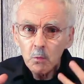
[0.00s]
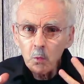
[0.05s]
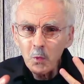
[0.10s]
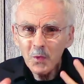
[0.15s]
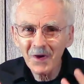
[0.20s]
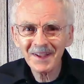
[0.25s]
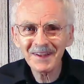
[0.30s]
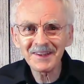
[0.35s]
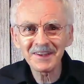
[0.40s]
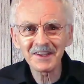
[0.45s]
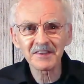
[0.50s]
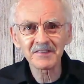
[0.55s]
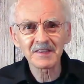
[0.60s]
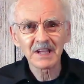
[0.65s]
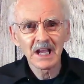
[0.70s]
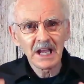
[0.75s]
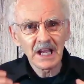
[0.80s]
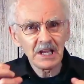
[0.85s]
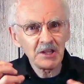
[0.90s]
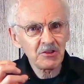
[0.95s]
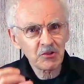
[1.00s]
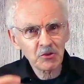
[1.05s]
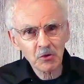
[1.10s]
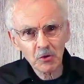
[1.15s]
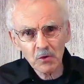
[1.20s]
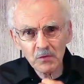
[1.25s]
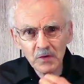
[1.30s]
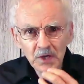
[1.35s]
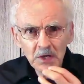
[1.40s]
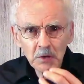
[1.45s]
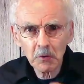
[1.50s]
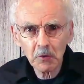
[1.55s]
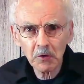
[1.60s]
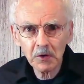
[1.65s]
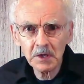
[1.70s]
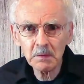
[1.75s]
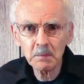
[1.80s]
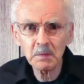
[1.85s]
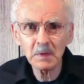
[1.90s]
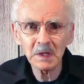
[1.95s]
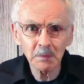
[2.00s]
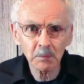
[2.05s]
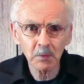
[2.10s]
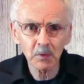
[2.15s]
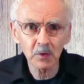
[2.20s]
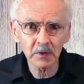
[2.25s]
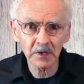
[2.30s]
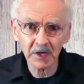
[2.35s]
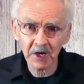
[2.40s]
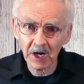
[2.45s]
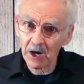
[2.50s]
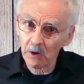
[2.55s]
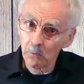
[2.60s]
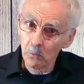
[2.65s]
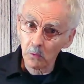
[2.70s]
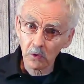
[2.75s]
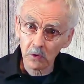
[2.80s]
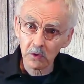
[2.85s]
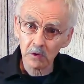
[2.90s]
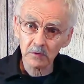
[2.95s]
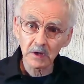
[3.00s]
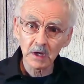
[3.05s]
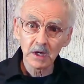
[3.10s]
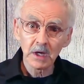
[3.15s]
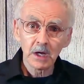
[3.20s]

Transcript: oneness in serving hurting people in our world